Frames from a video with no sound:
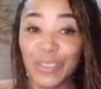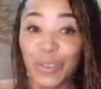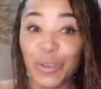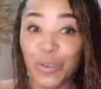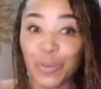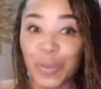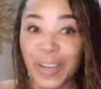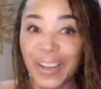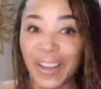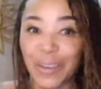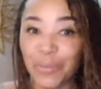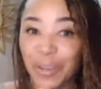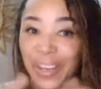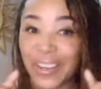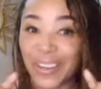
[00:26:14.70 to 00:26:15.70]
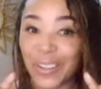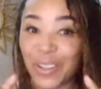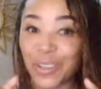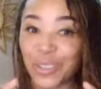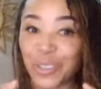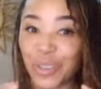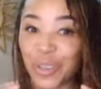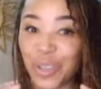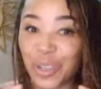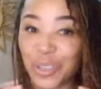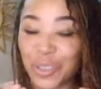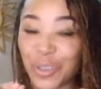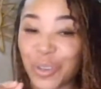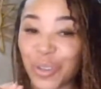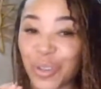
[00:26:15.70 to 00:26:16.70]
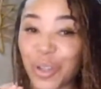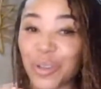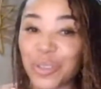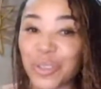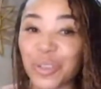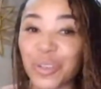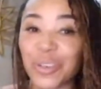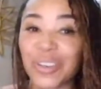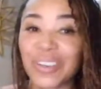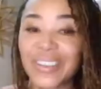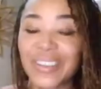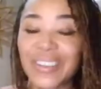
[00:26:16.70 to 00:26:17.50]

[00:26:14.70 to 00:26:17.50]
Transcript: Oh my God, we're getting closer and closer and closer